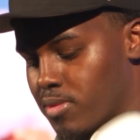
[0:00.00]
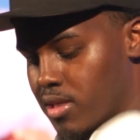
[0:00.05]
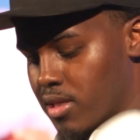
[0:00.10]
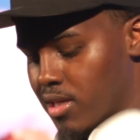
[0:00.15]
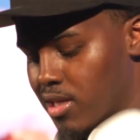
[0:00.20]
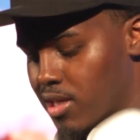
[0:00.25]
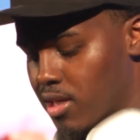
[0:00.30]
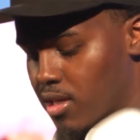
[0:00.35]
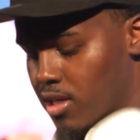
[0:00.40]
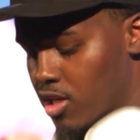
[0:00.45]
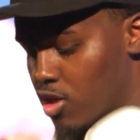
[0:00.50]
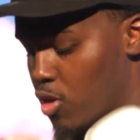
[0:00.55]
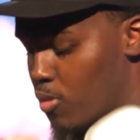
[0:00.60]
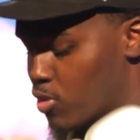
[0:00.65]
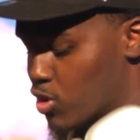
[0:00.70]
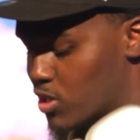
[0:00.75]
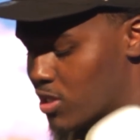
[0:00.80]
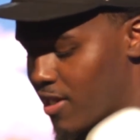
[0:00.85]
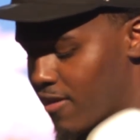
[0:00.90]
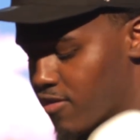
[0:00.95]
It
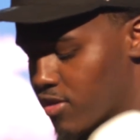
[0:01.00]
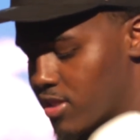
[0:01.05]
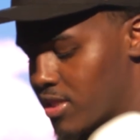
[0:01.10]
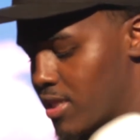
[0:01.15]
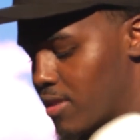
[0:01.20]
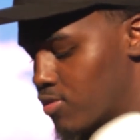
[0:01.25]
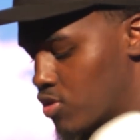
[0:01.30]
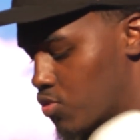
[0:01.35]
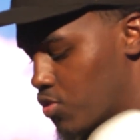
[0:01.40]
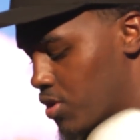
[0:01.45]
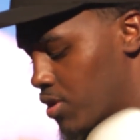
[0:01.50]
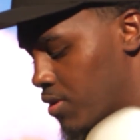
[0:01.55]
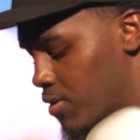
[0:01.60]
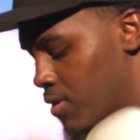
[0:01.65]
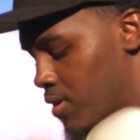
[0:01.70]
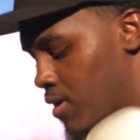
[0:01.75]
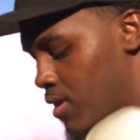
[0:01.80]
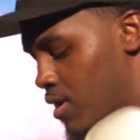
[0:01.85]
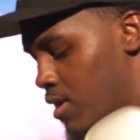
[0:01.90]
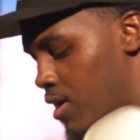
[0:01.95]
almost never seems real.
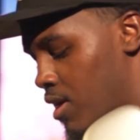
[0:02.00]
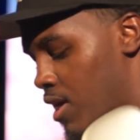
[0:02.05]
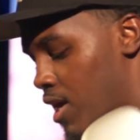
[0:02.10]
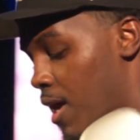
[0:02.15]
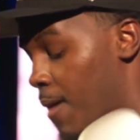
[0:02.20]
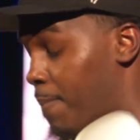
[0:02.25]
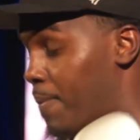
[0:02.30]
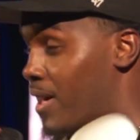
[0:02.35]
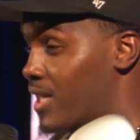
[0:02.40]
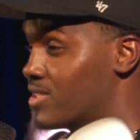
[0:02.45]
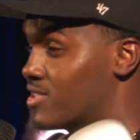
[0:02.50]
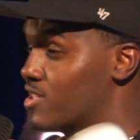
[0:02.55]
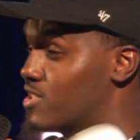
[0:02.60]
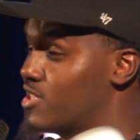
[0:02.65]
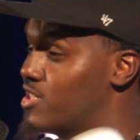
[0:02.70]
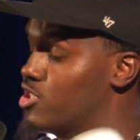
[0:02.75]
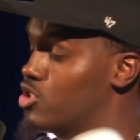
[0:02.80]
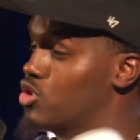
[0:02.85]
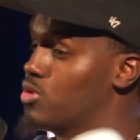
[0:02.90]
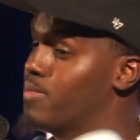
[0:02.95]
Imposter
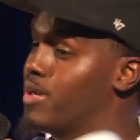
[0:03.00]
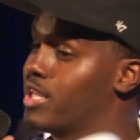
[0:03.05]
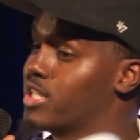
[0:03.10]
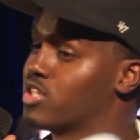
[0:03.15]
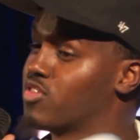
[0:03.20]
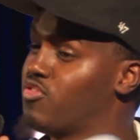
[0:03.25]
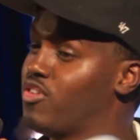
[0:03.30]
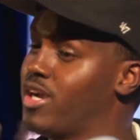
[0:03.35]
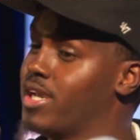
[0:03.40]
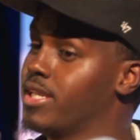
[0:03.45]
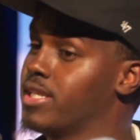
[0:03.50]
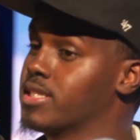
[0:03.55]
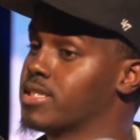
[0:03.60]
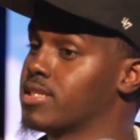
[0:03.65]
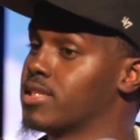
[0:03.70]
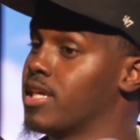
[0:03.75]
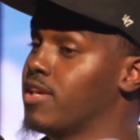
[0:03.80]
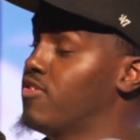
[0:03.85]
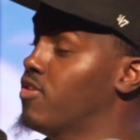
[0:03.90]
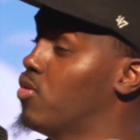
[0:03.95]
syndrome at its
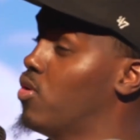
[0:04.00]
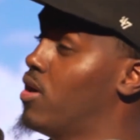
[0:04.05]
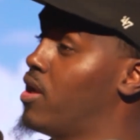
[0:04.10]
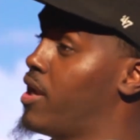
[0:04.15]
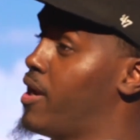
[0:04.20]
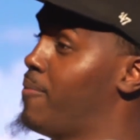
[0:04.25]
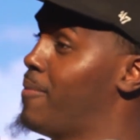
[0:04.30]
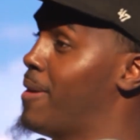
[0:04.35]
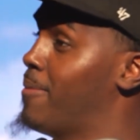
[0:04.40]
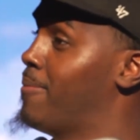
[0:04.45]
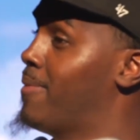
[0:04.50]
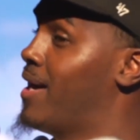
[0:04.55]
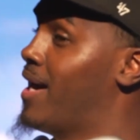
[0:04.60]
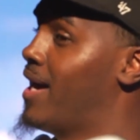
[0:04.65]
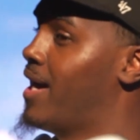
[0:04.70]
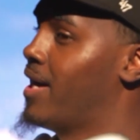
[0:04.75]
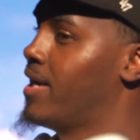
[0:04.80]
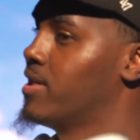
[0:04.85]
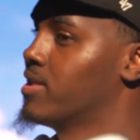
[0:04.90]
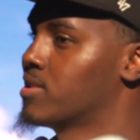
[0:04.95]
finest, even when I'm at my
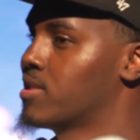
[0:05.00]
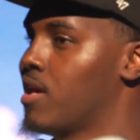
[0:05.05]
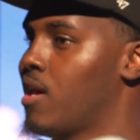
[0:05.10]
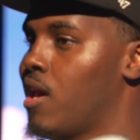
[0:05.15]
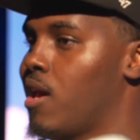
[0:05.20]
highest.